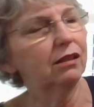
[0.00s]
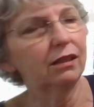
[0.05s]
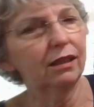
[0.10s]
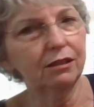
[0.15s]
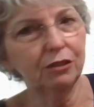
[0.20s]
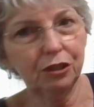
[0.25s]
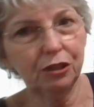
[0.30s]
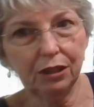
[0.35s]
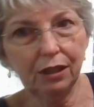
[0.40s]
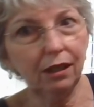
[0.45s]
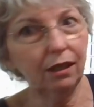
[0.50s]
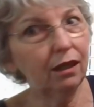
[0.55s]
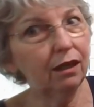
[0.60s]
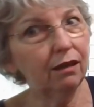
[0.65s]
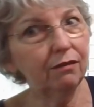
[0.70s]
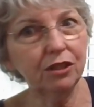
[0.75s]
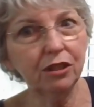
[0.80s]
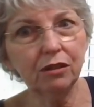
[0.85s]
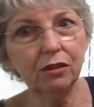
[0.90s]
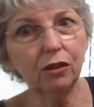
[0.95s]
And she
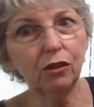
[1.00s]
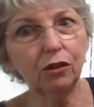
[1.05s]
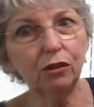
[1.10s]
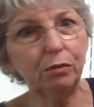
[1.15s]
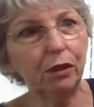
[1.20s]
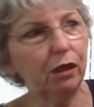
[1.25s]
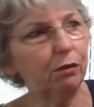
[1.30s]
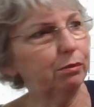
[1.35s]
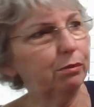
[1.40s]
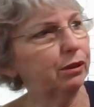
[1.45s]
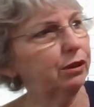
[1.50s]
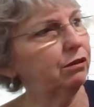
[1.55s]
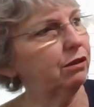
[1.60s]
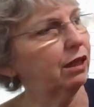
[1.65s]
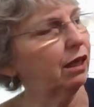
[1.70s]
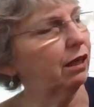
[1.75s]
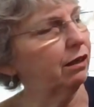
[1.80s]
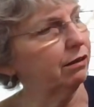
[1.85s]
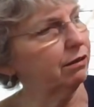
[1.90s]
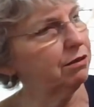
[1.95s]
loves this cobalt blue
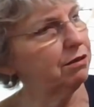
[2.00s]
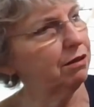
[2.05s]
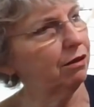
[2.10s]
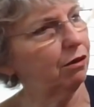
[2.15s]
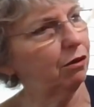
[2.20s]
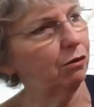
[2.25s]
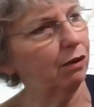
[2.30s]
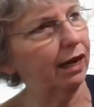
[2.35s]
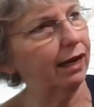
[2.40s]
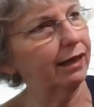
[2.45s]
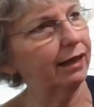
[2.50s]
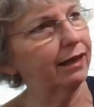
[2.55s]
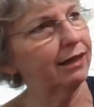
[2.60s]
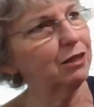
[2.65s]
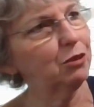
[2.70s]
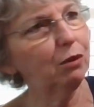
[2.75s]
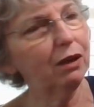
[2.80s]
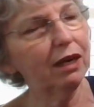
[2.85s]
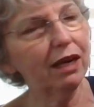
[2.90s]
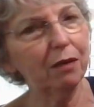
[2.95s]
color, so
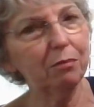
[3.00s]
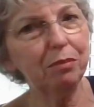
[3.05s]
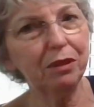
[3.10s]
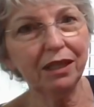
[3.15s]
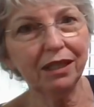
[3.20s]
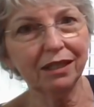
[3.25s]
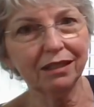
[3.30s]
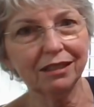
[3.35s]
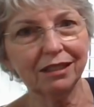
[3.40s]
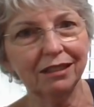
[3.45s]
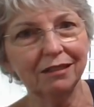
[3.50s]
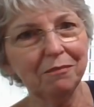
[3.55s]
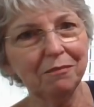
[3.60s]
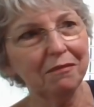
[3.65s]
that's what I picked.